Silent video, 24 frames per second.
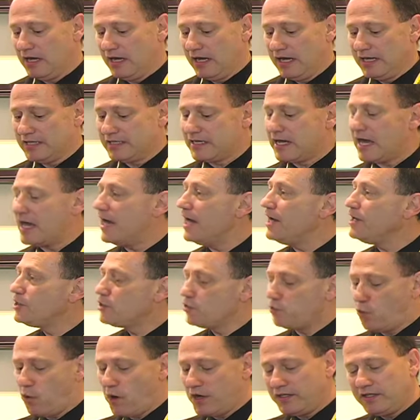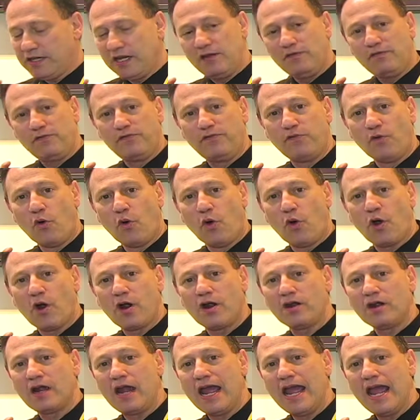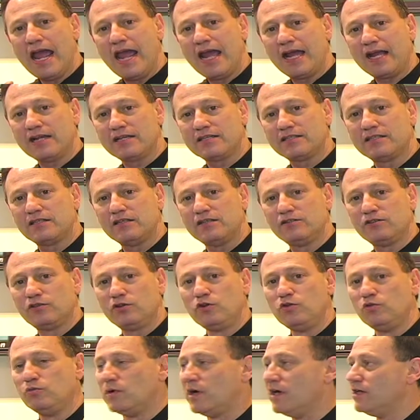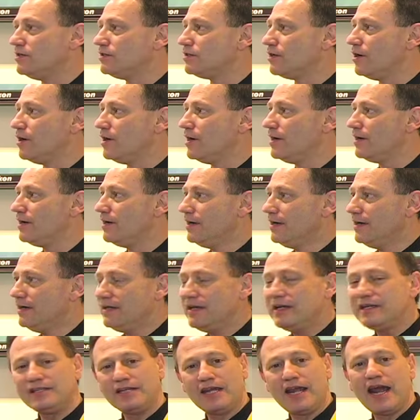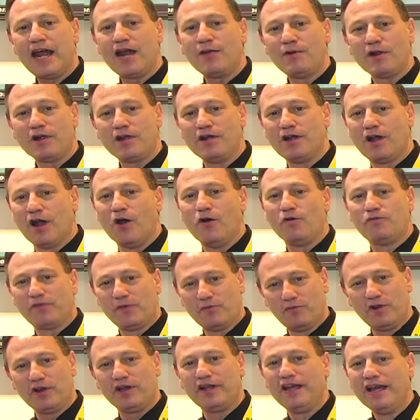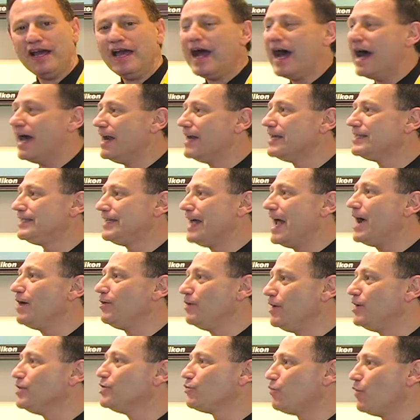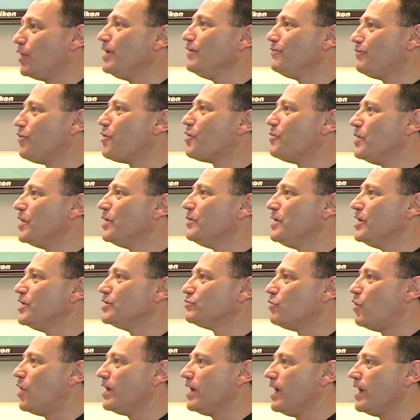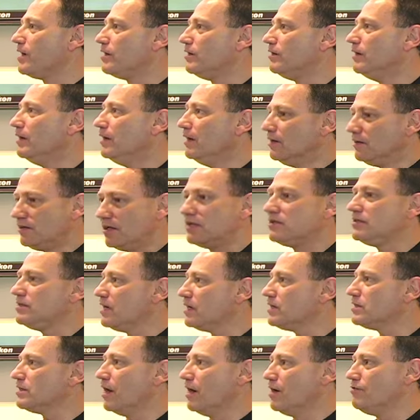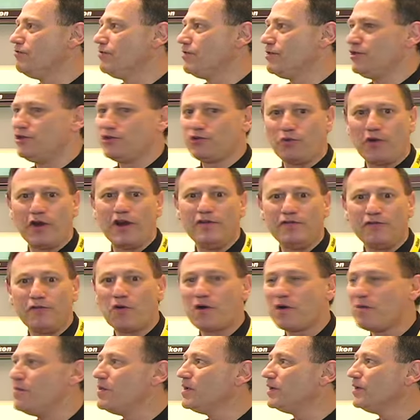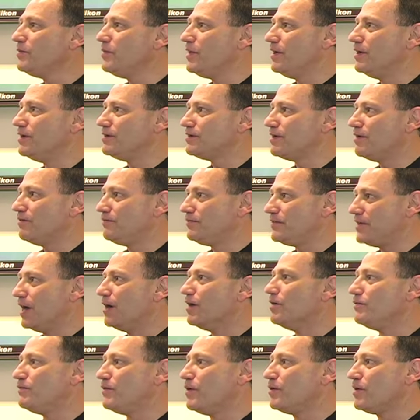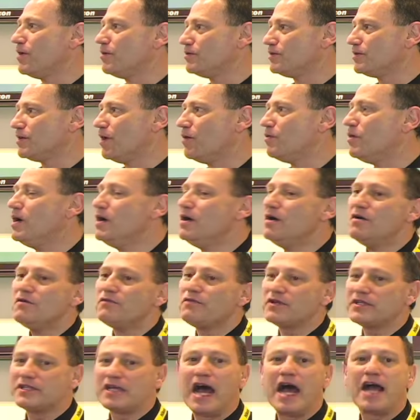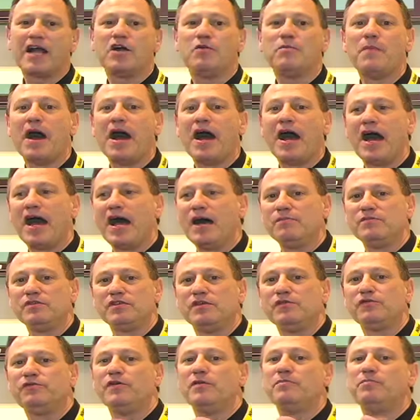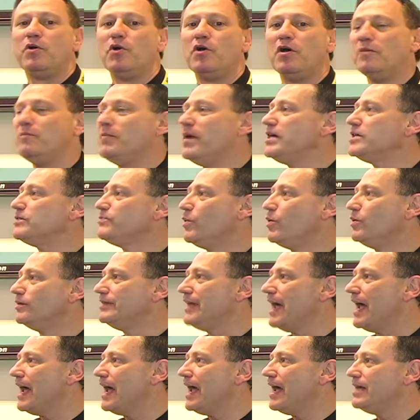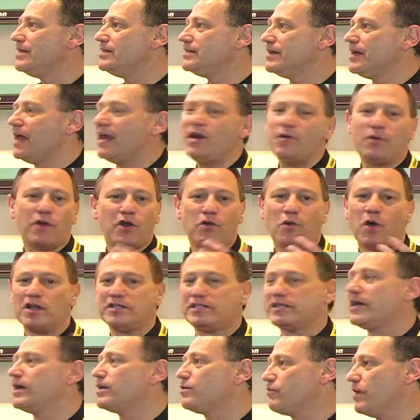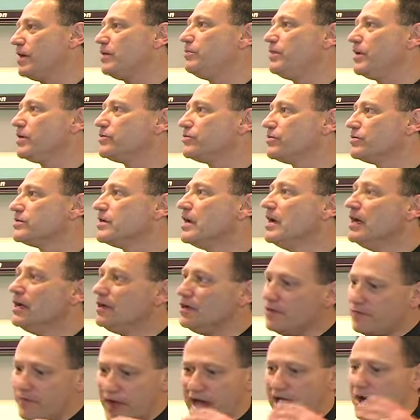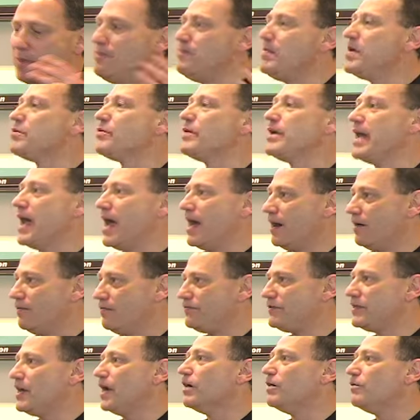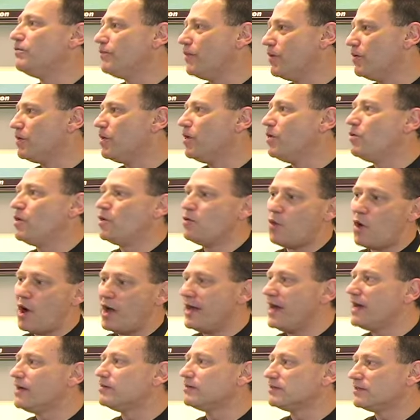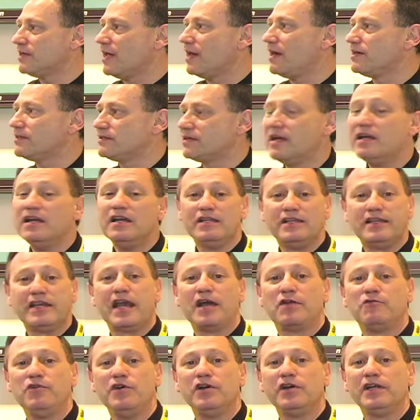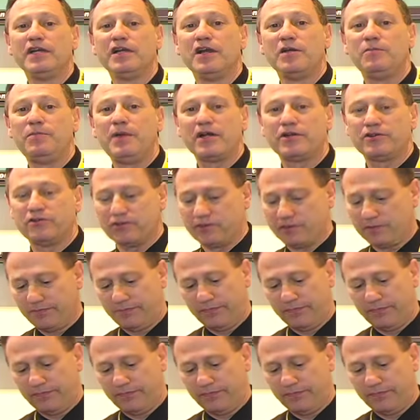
it's got a 24x zoom lens on it. This camera can go from really an astounding 24 millimeters wide angle to 624 millimeters of telephoto. So for soccer moms and football and baseball dads and anyone who wants to get great pictures, you've got a myriad of telephoto and wide angle settings to get really good pictures.